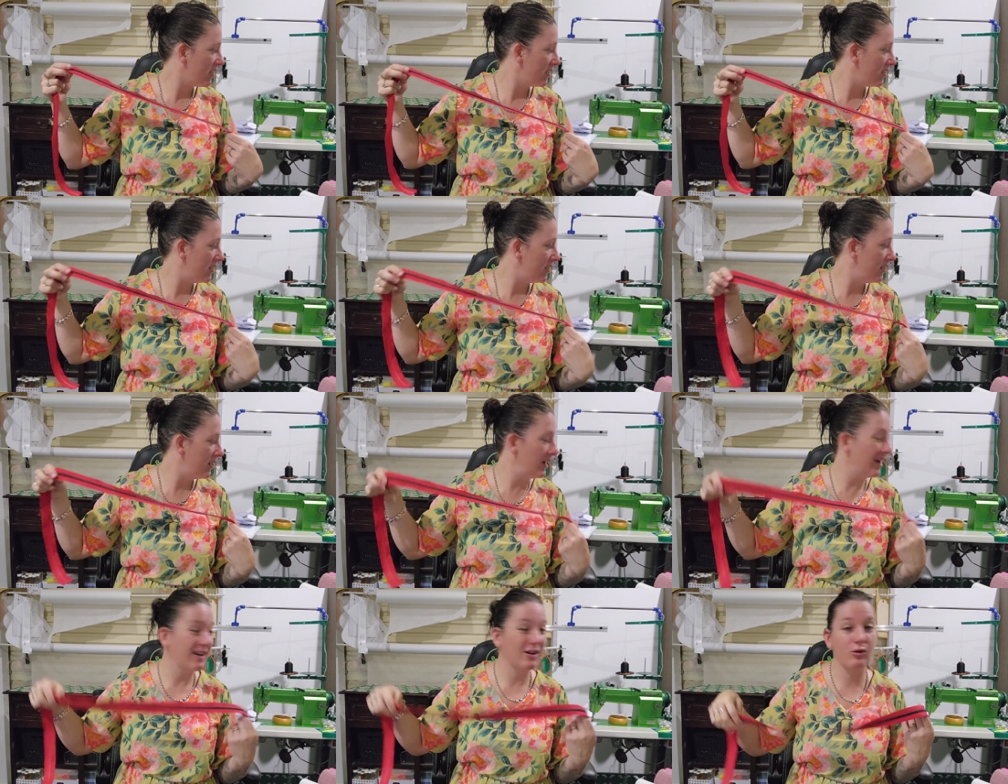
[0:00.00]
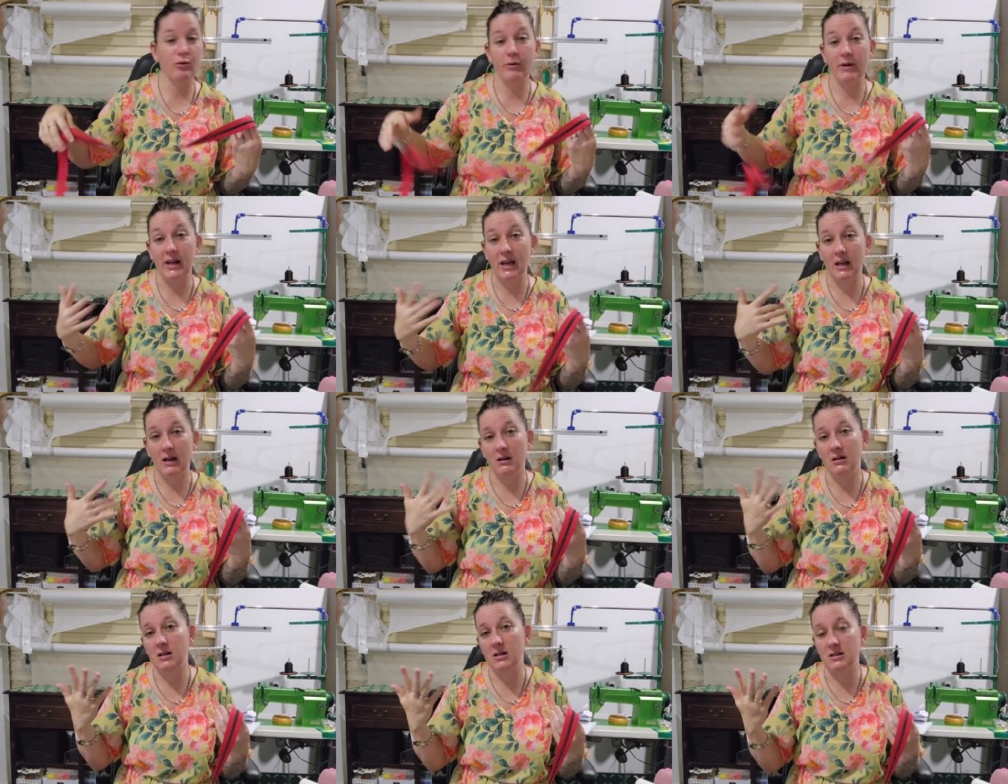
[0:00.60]
and
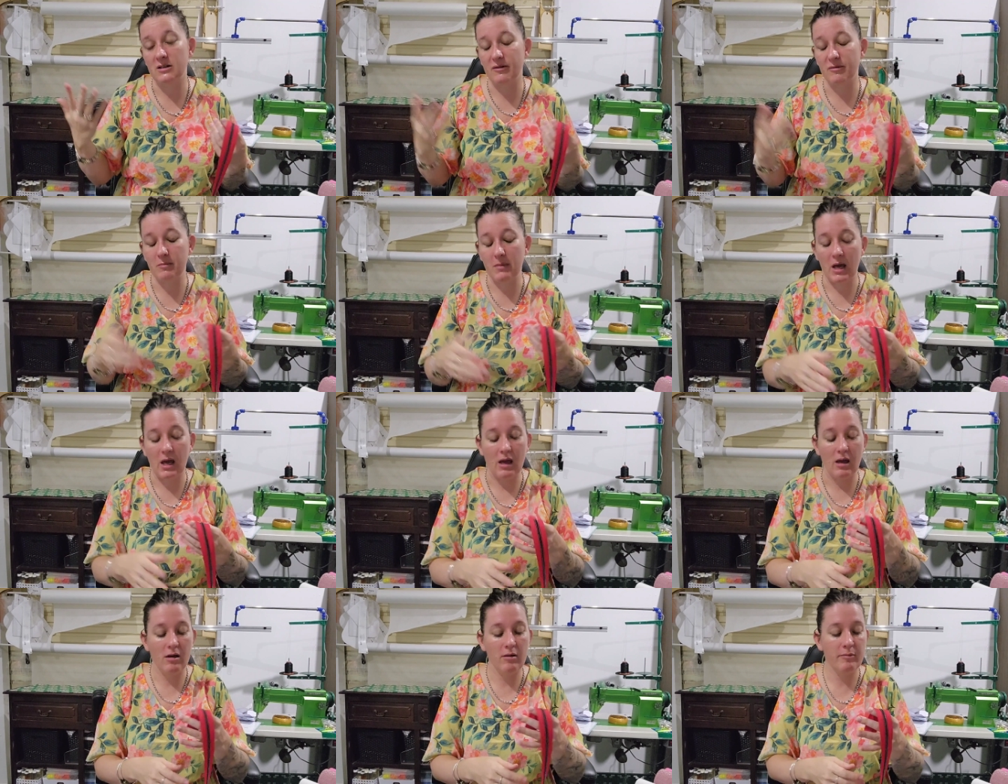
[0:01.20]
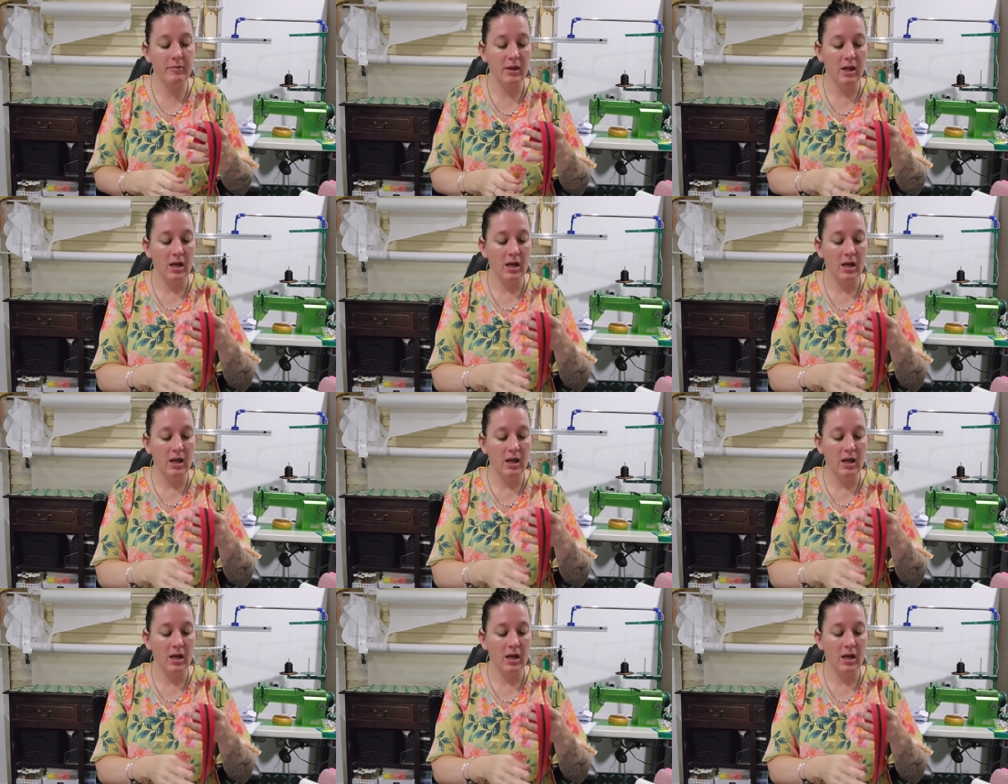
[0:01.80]
green, because of me,